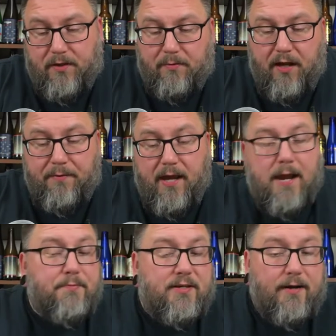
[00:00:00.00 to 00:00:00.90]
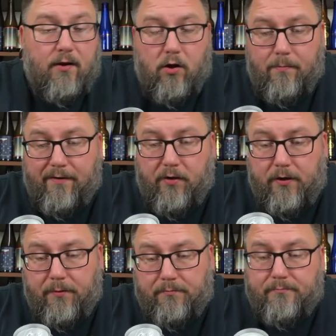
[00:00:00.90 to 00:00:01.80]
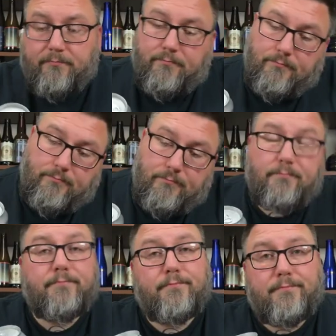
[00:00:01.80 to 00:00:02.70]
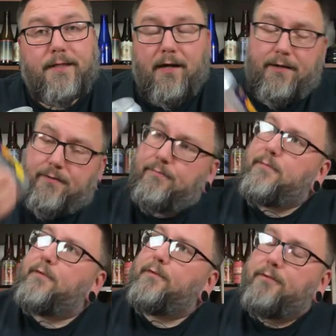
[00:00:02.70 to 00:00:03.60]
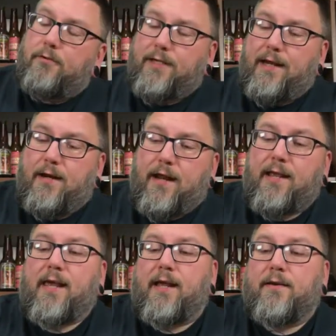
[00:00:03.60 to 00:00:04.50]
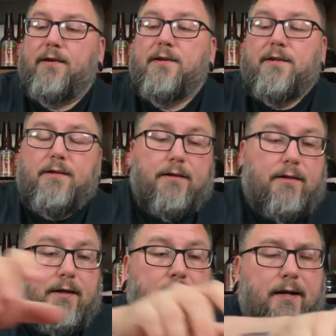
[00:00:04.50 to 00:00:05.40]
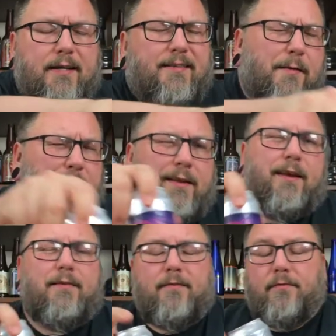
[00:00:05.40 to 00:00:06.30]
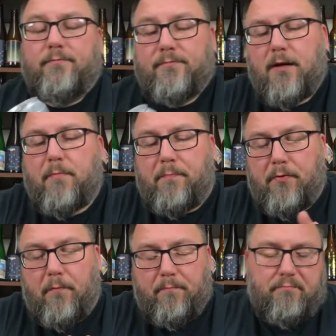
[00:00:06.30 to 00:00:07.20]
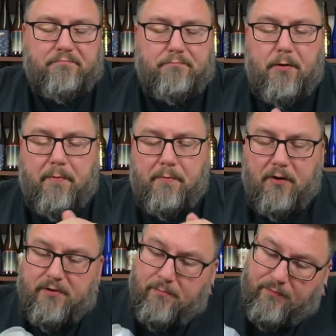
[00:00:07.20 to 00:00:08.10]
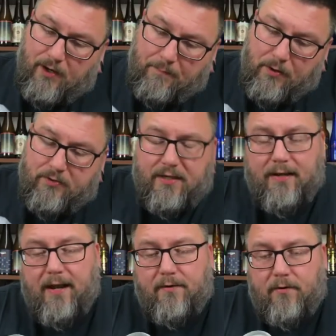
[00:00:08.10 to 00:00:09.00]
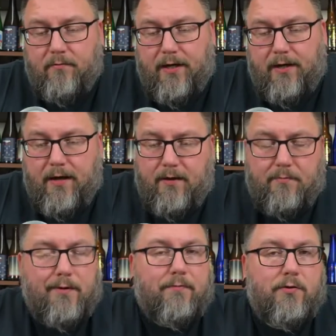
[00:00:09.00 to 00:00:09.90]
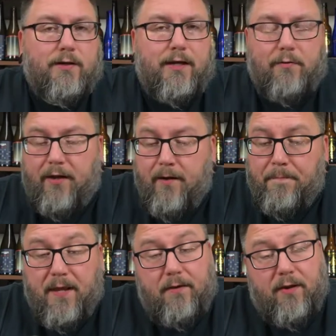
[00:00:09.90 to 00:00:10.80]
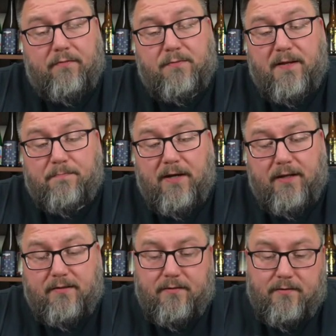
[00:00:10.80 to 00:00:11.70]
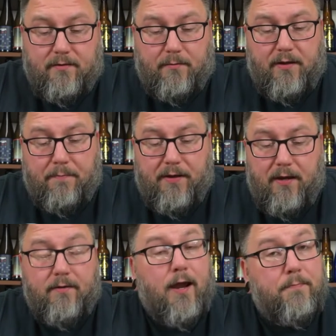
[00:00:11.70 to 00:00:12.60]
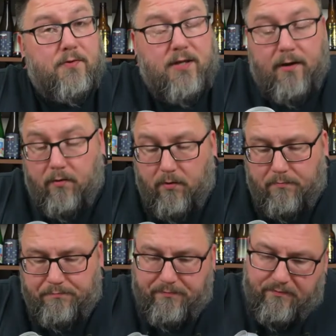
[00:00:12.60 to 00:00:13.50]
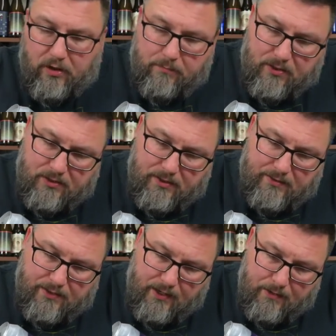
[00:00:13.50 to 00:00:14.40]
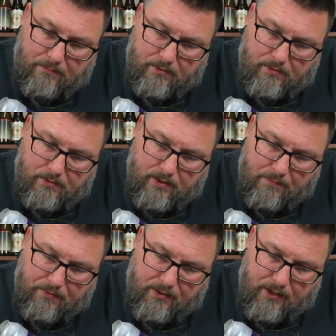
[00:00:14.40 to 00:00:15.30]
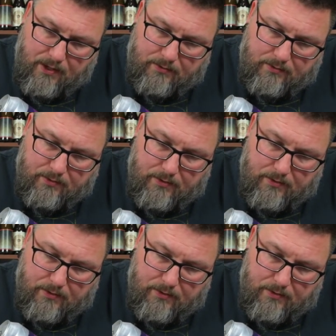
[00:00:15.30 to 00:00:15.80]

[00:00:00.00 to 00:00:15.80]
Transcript: double IPA, 8% alcohol by volume. Done. No date on that can. Uh, he sent me the date, so I'm a poop, poopy person for not posting that or reading that or whatever. Anyway, and then we have Space Bunnies. It's double IPA, 8%. Oh, very much the same. And that be that.